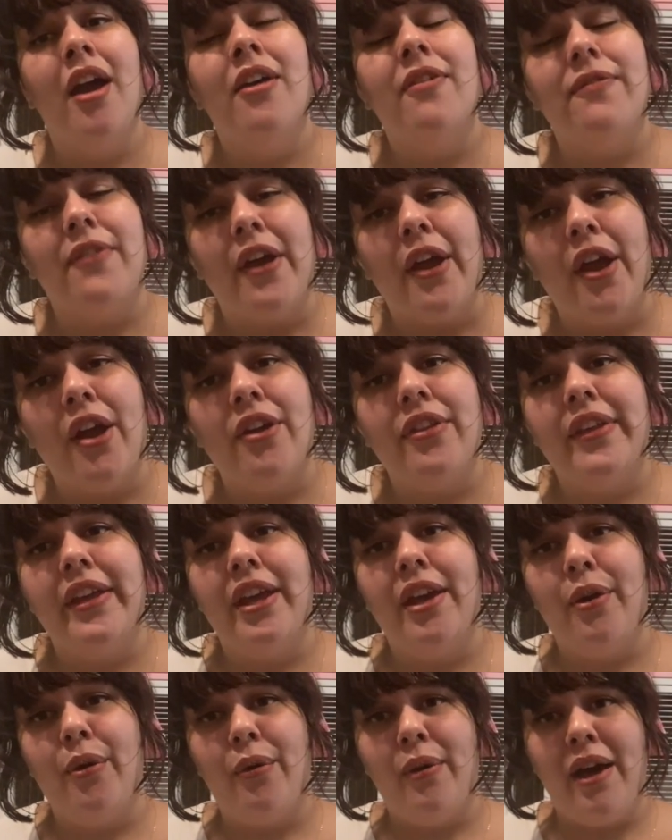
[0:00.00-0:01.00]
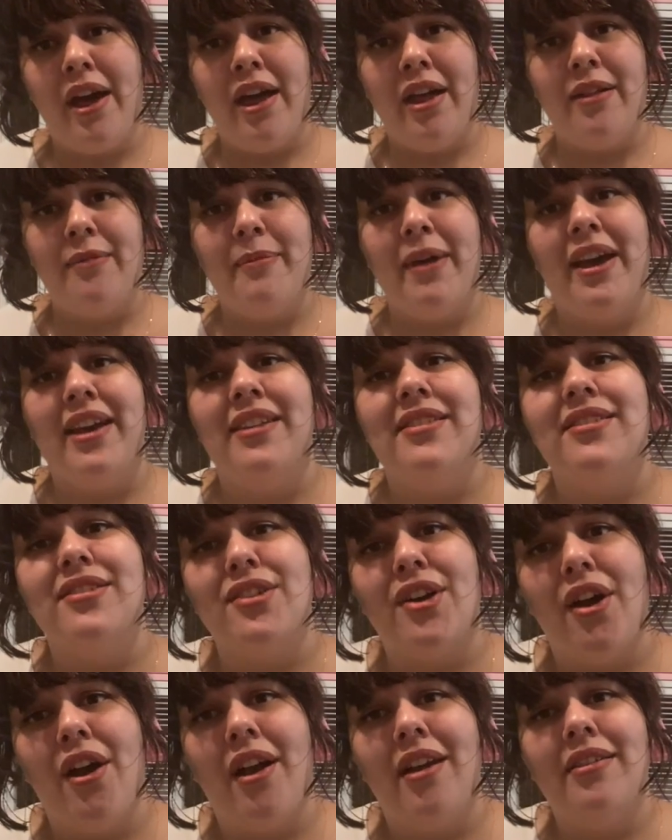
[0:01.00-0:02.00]
Fare thee well, my
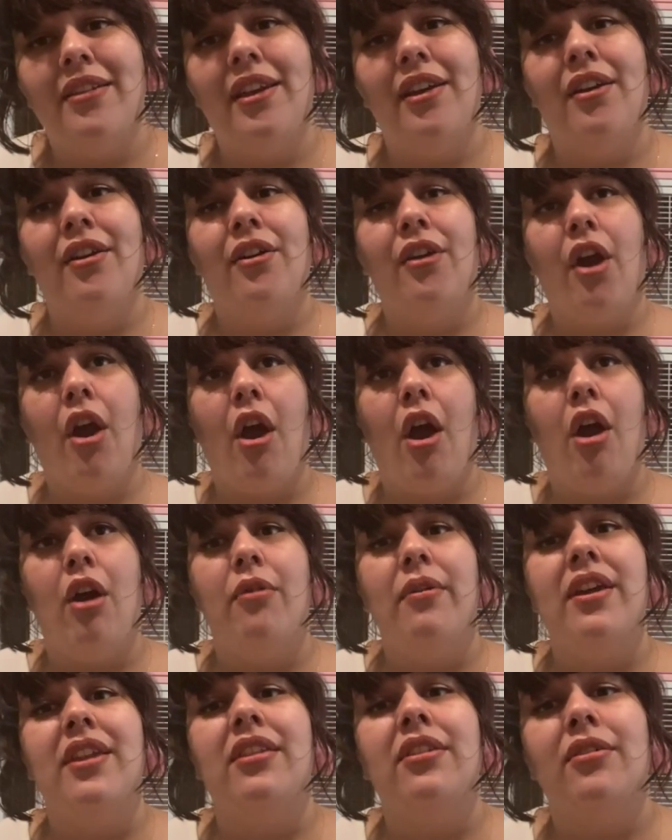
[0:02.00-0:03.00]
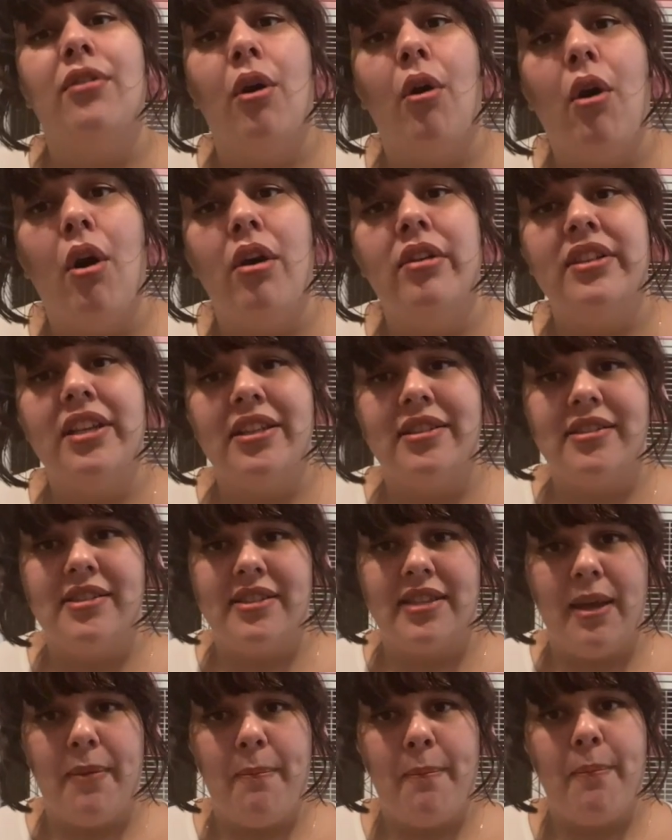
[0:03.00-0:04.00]
darling girl, with golden
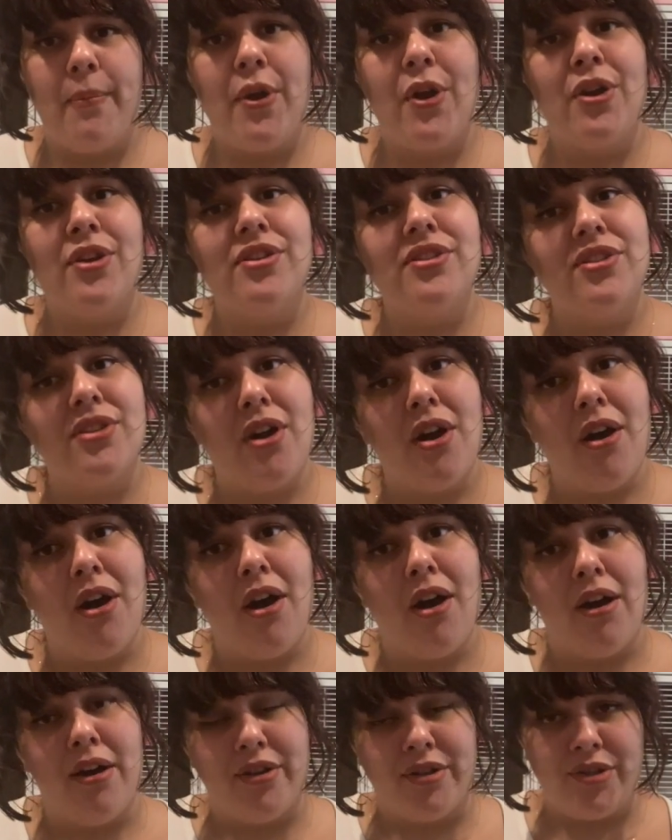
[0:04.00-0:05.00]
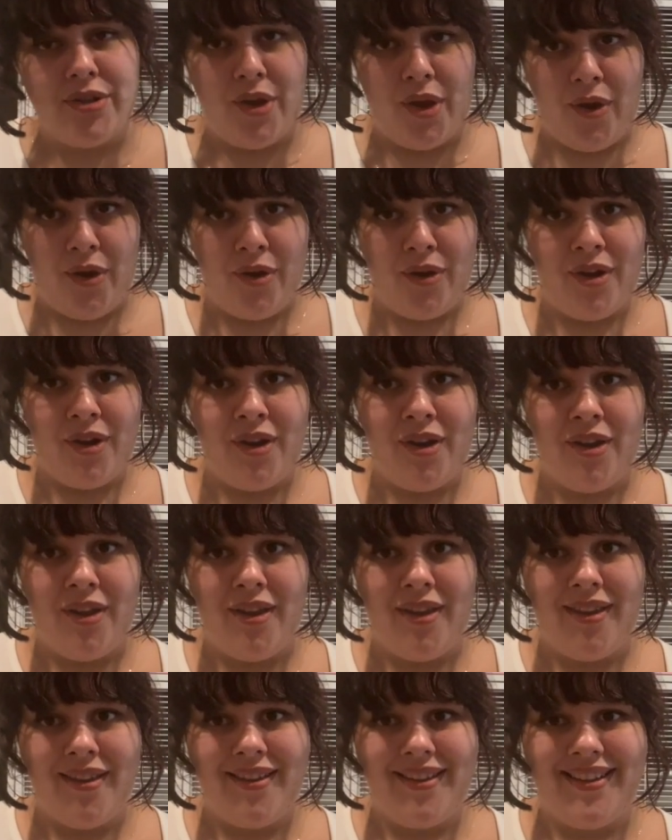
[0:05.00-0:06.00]
slippers on her.
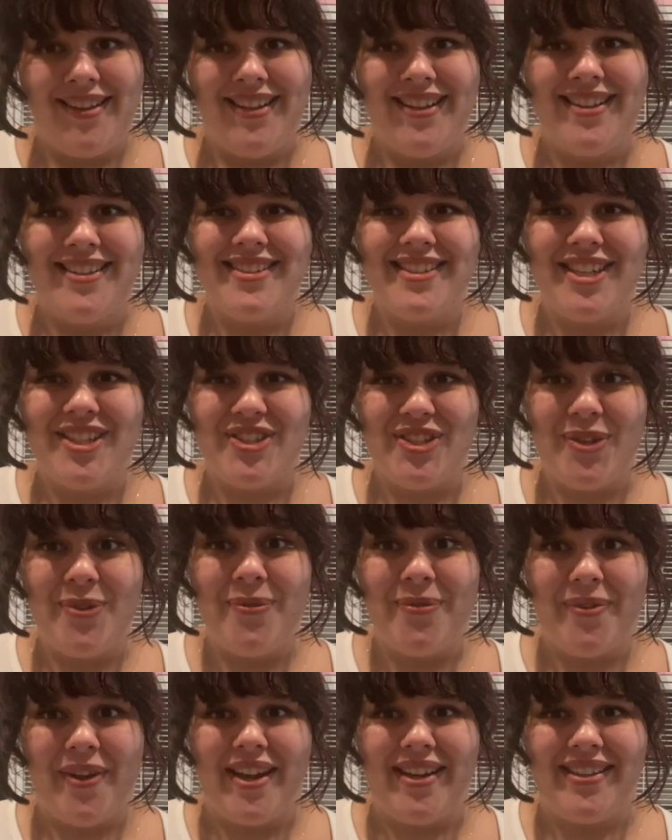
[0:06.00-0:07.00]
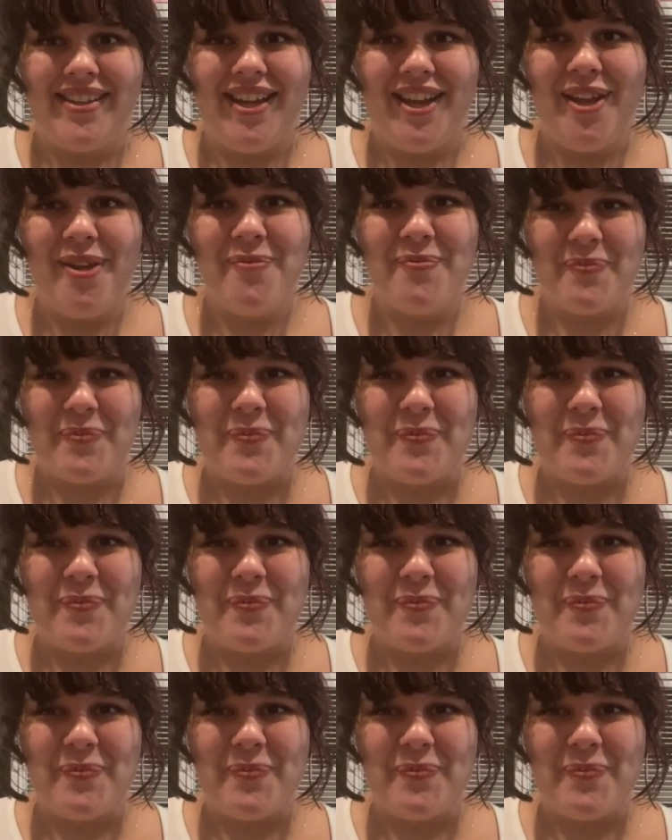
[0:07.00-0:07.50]
Did you find it?